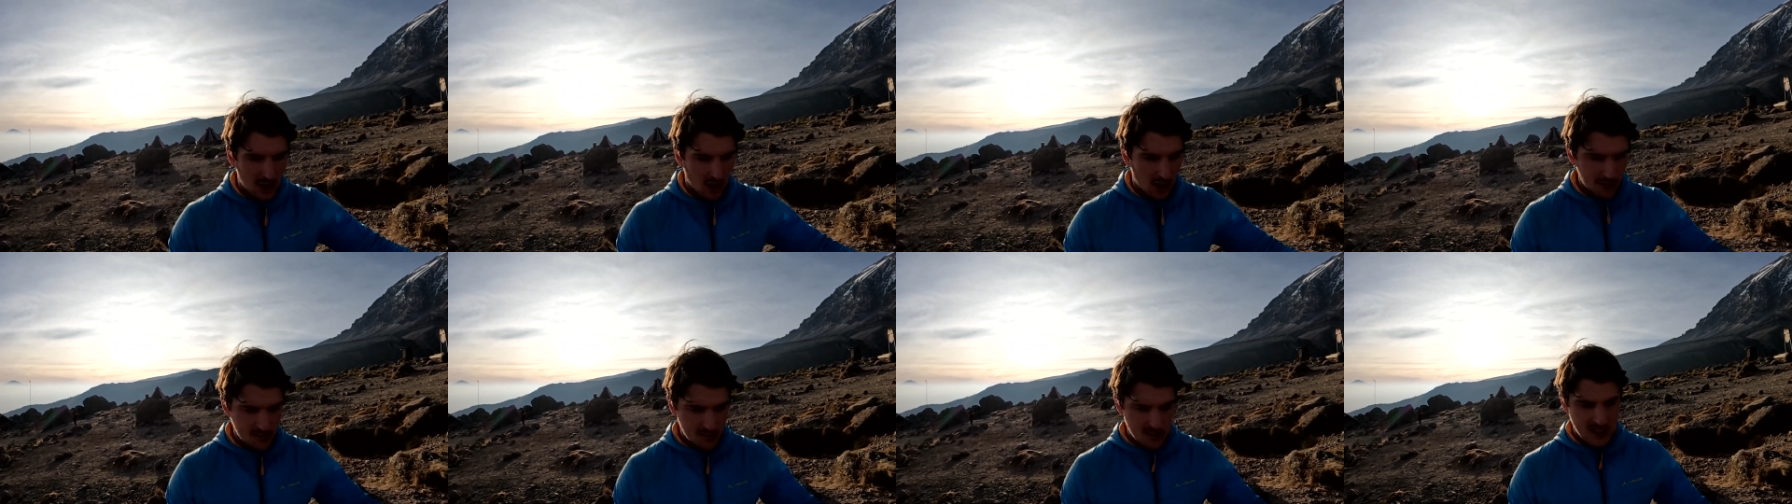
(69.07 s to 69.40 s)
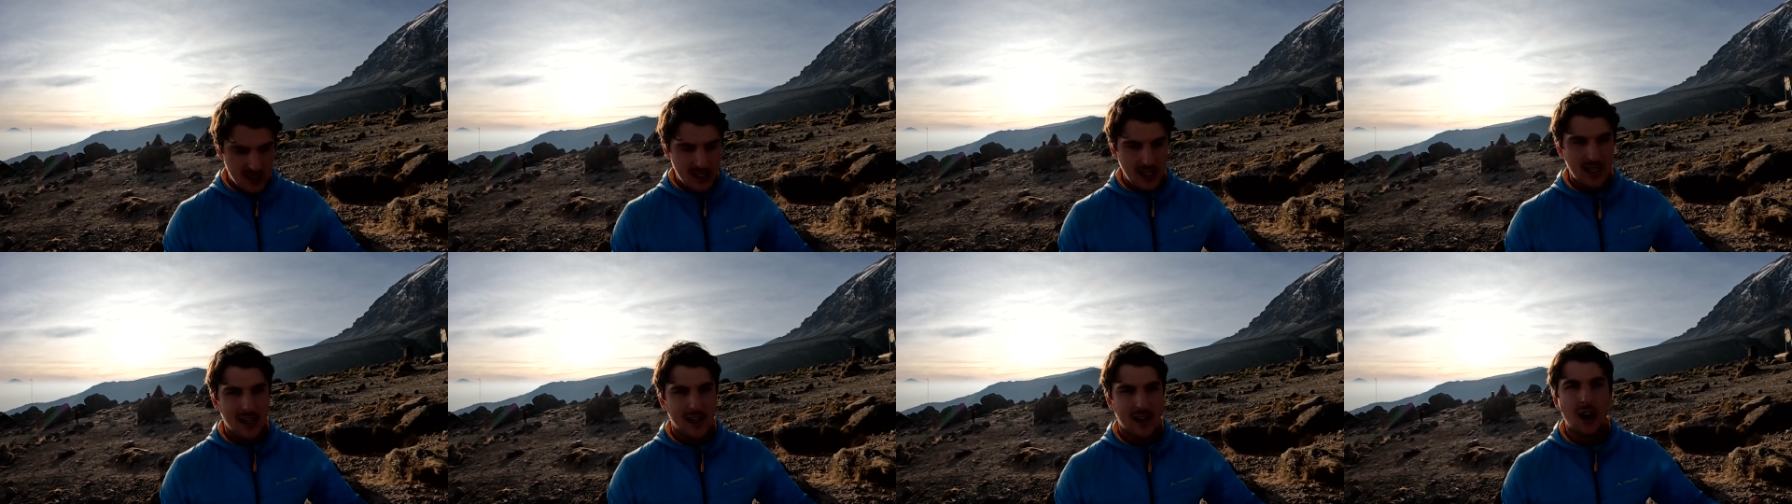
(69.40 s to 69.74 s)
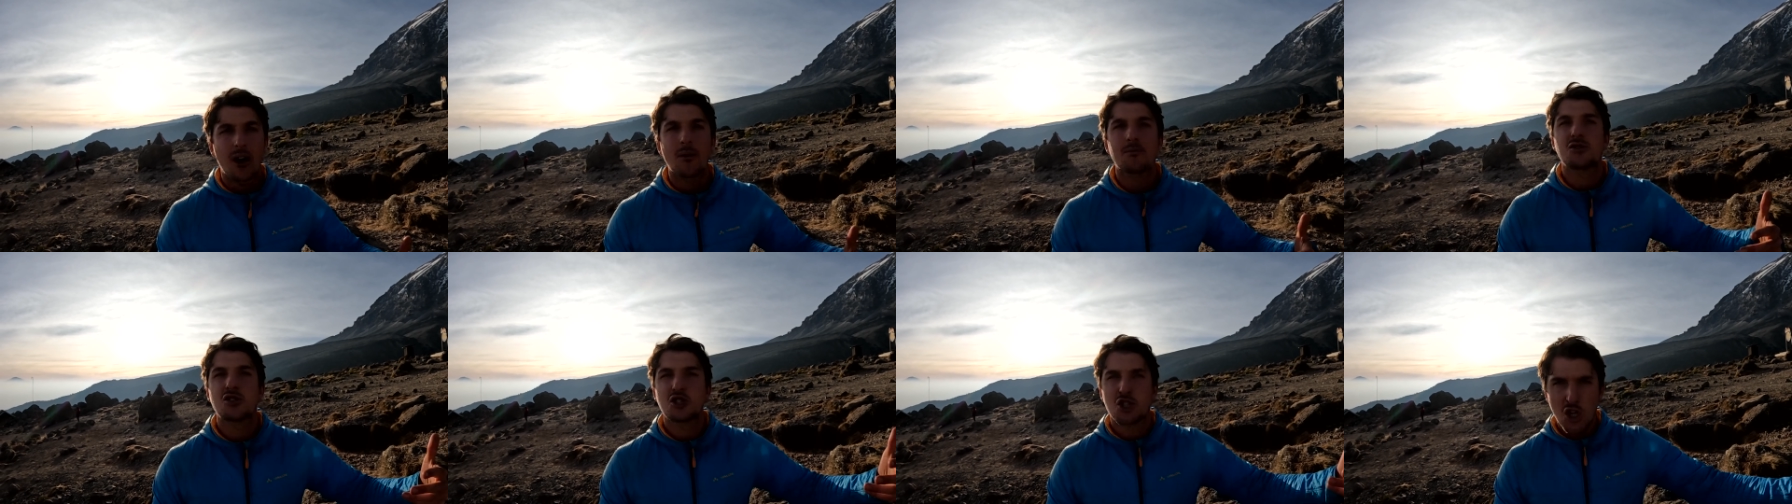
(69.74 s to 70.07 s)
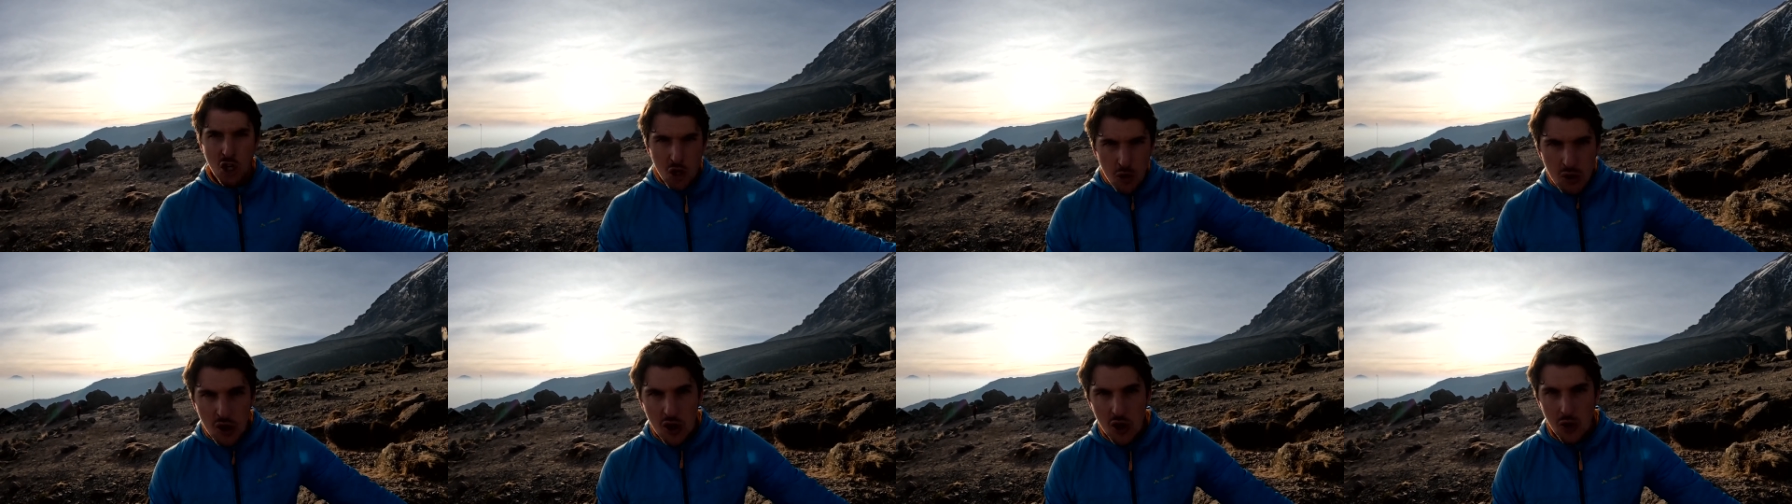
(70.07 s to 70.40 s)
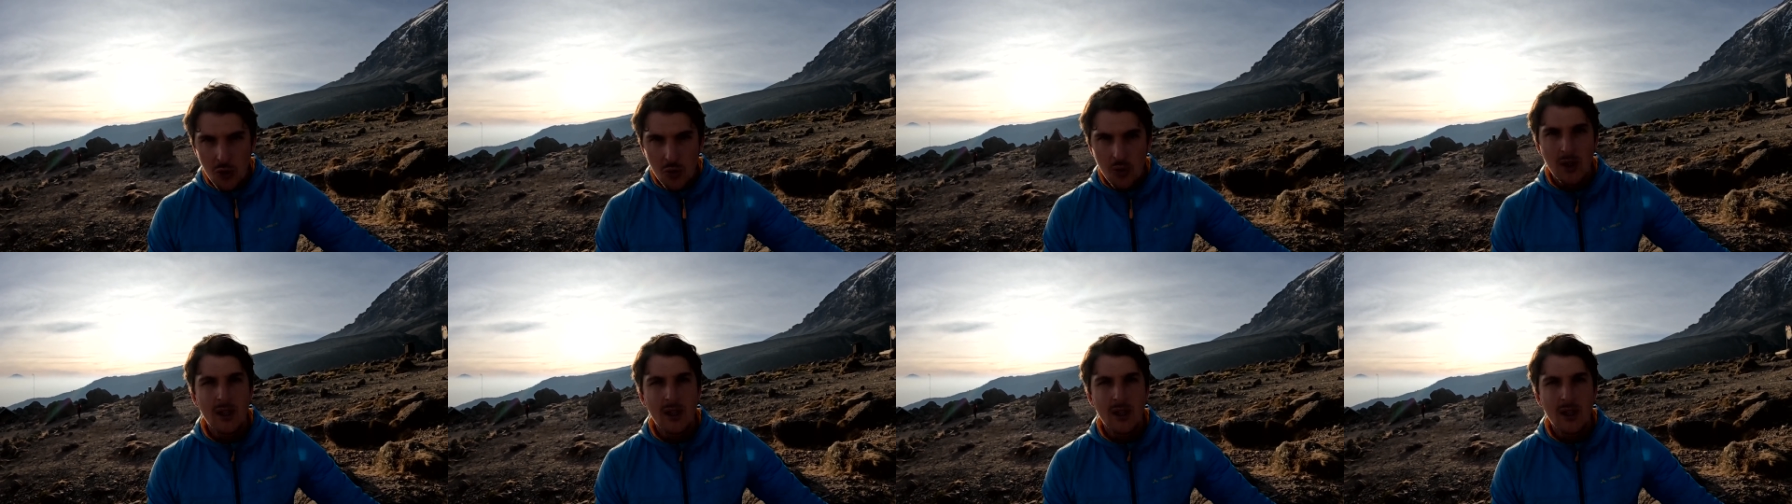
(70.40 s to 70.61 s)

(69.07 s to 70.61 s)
comes uh, comes to you.